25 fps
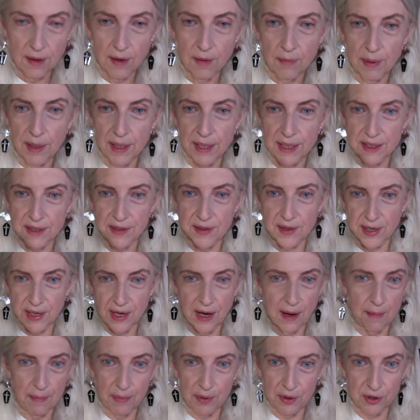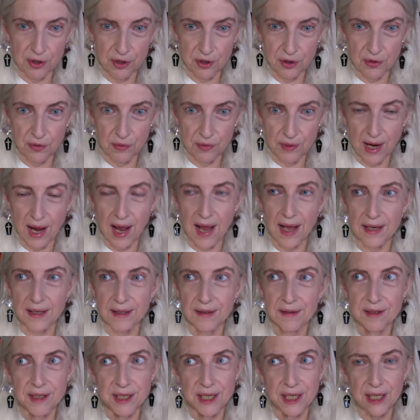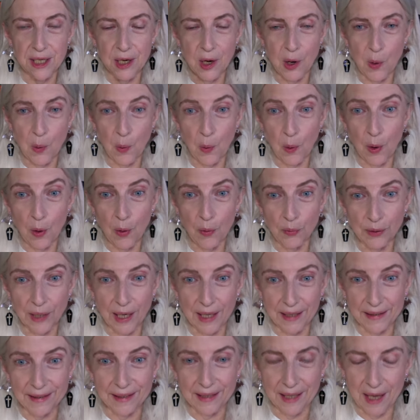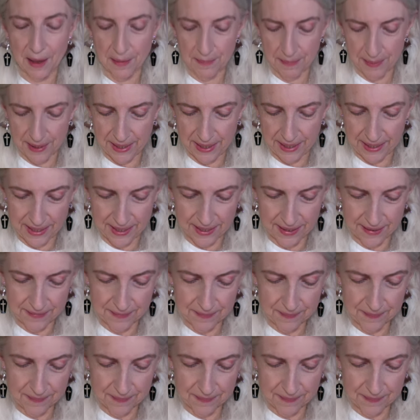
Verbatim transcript: But it's the number two, not T O O like the company.